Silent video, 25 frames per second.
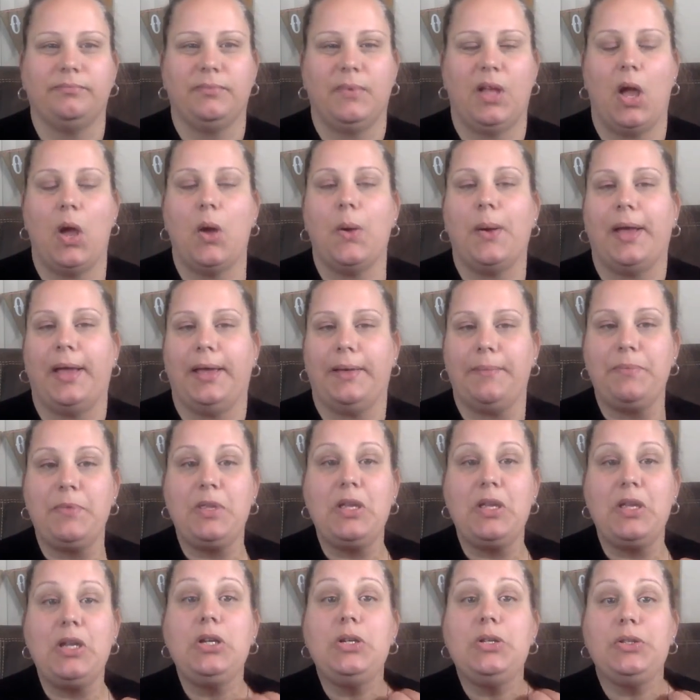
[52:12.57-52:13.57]
Okay.
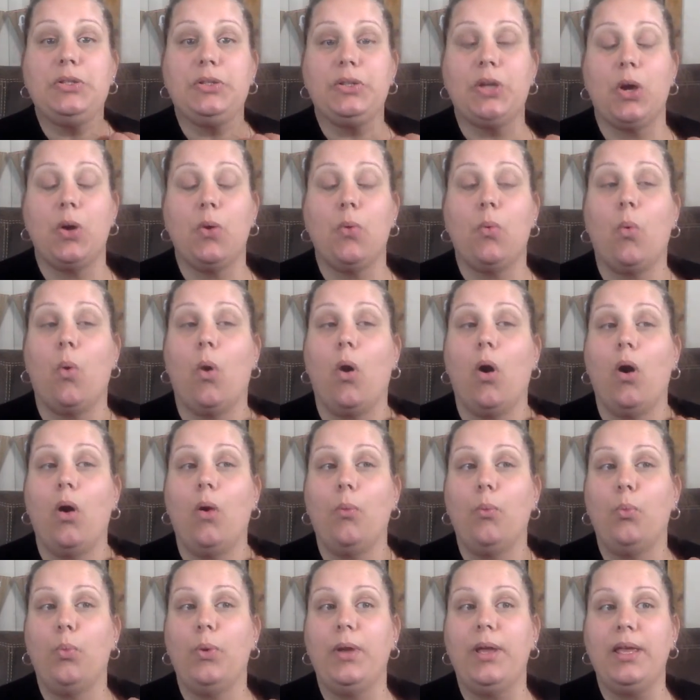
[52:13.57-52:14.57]
So
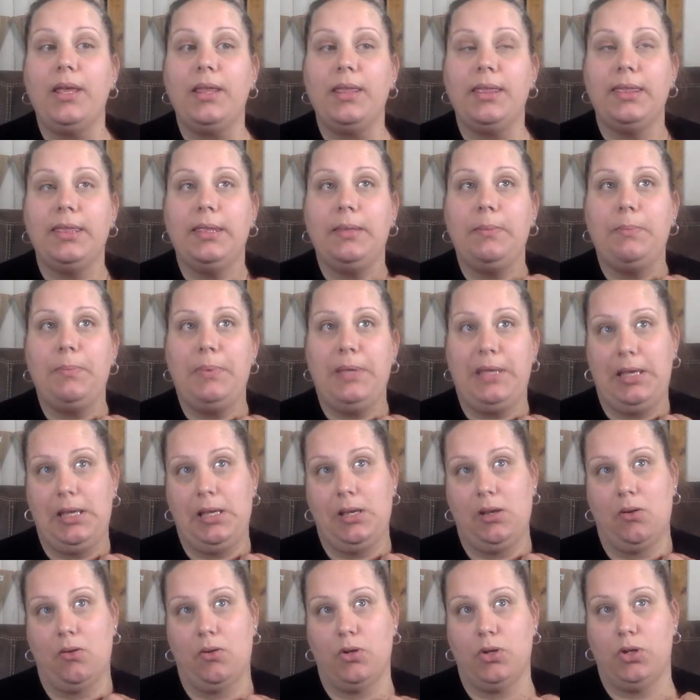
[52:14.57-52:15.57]
with
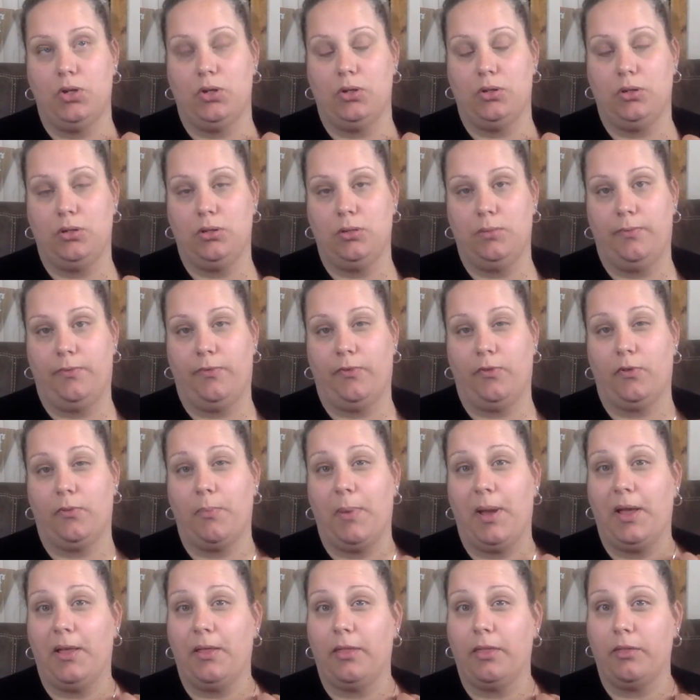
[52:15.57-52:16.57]
being on YouTube for
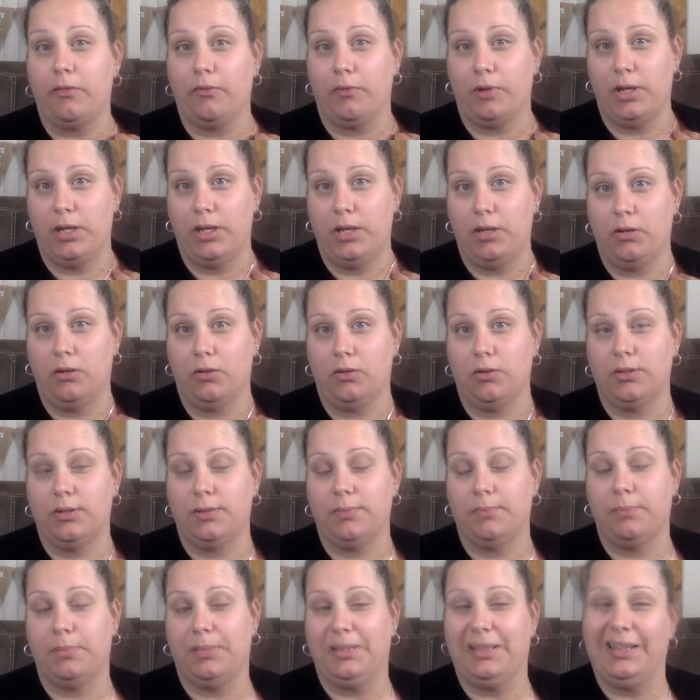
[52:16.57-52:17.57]
about 3
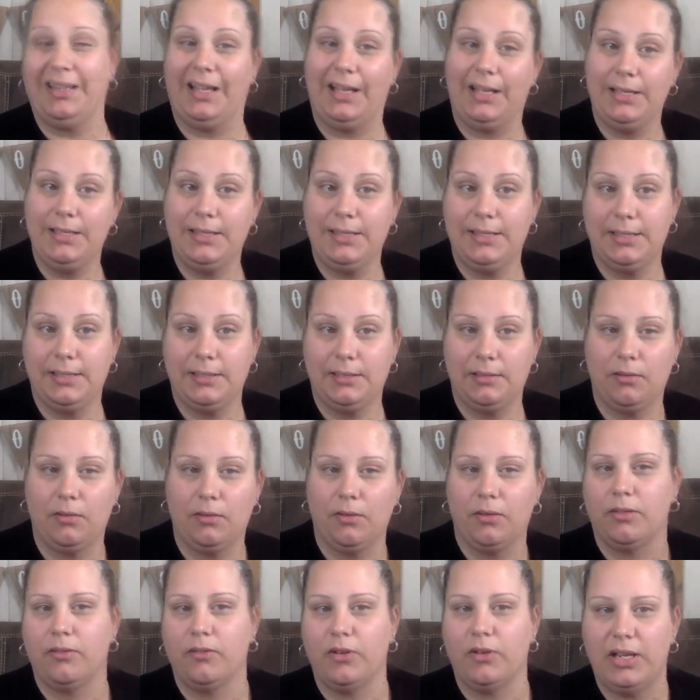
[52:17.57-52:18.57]
years plus
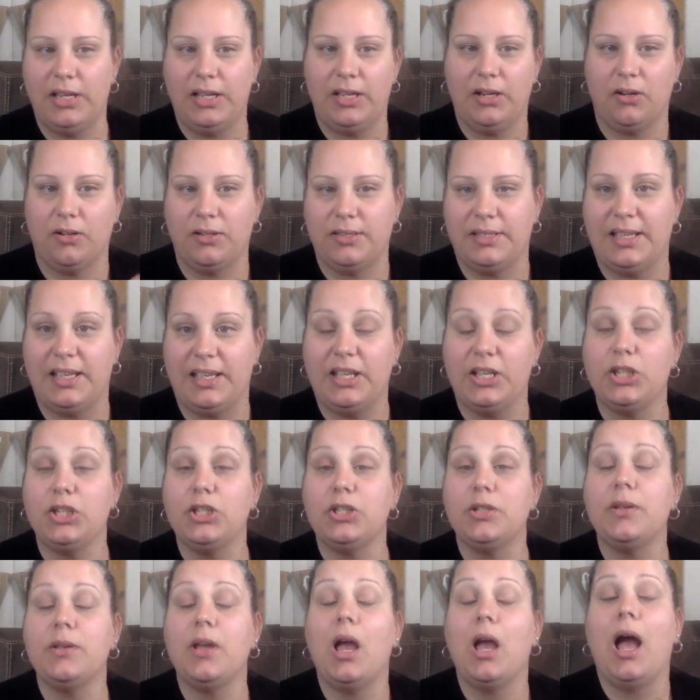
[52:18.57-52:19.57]
or 3 years
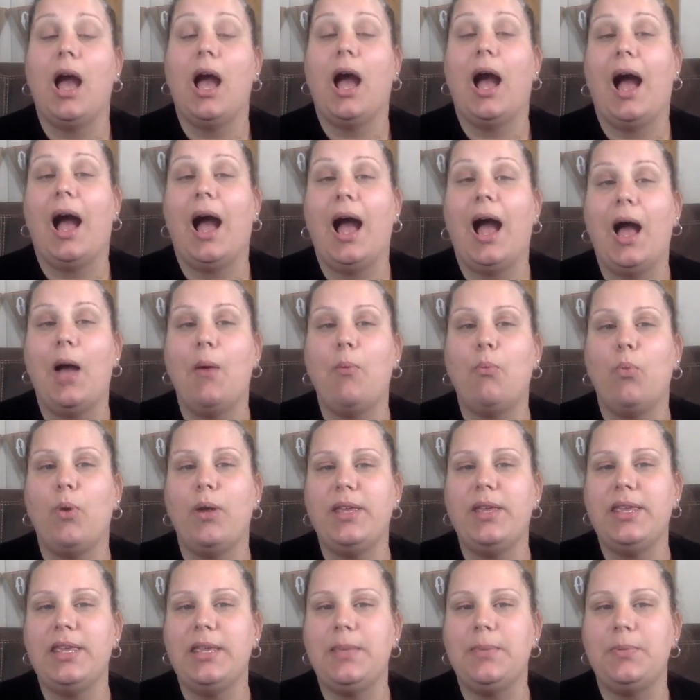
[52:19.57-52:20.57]
ish,
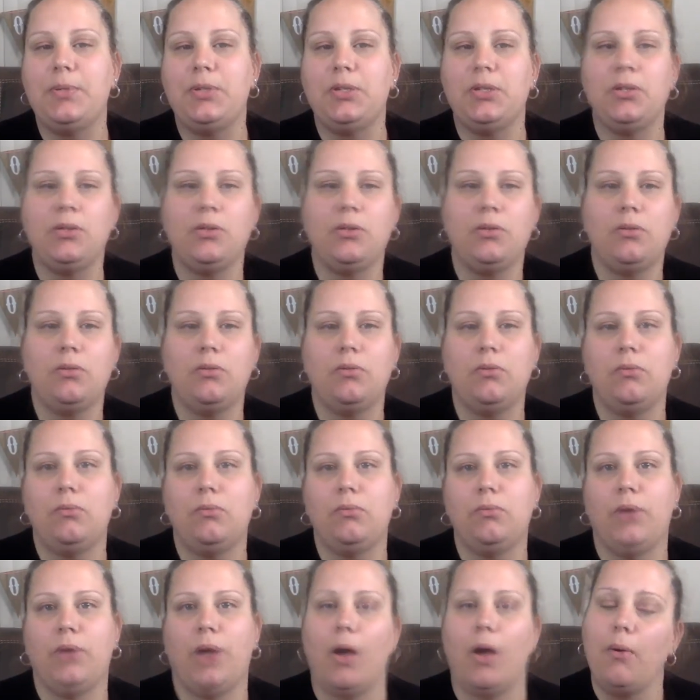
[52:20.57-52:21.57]
what keeps
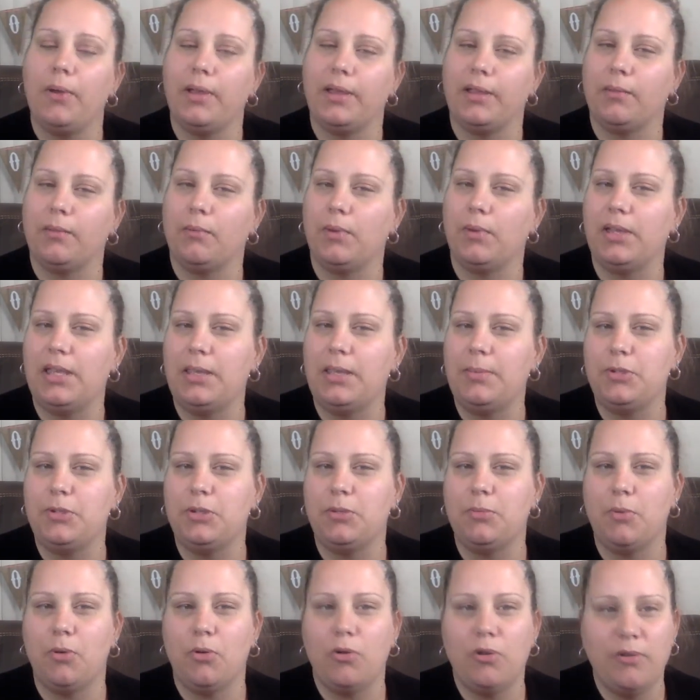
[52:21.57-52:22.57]
you going? What keeps
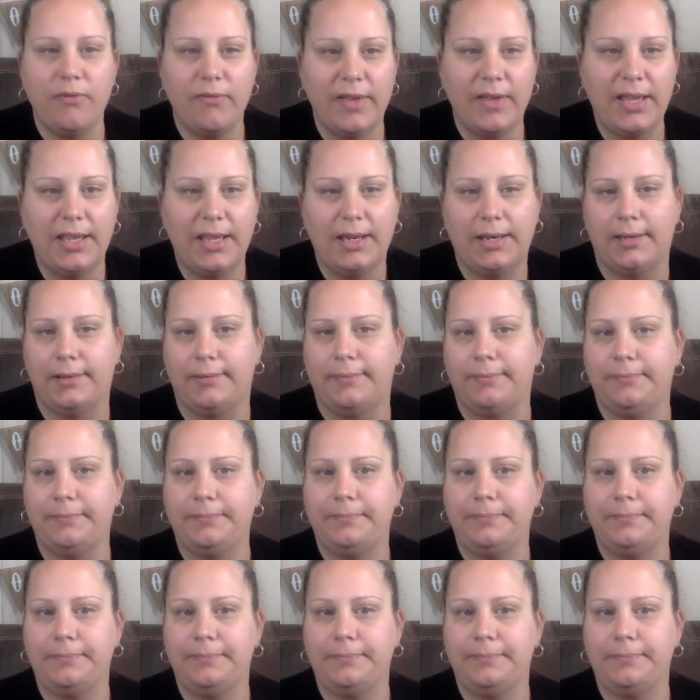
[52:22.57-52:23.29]
you motivated?